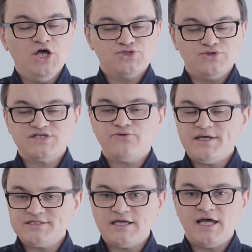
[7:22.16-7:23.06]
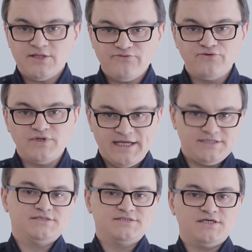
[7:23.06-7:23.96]
So it's quite a helpful
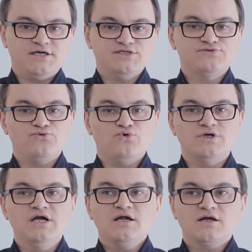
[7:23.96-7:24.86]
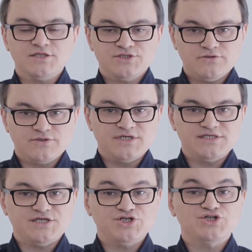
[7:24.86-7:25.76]
exercise for cultural
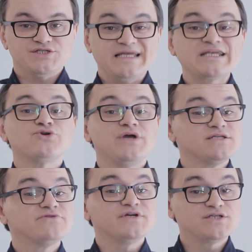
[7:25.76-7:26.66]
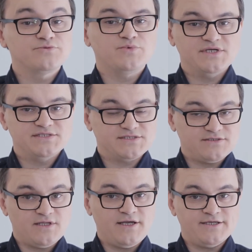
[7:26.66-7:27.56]
organizations and creative enterprises
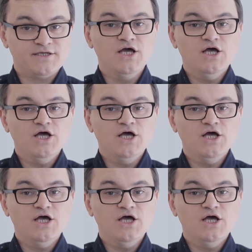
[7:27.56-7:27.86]
alike